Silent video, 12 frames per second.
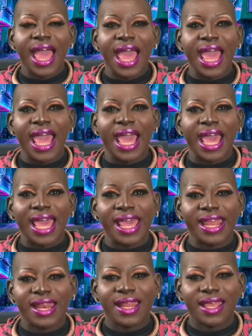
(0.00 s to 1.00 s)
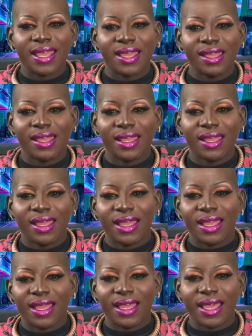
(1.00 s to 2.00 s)
And
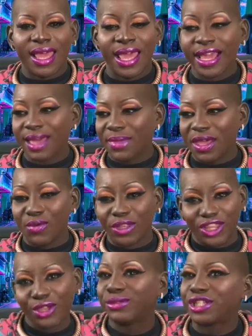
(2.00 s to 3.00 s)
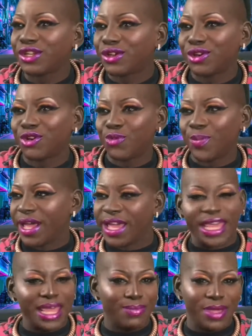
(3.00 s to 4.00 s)
it could be with YouTube, it
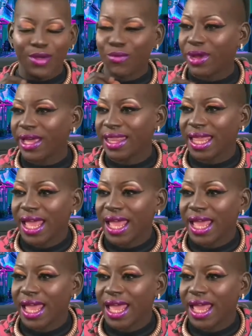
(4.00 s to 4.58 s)
could be with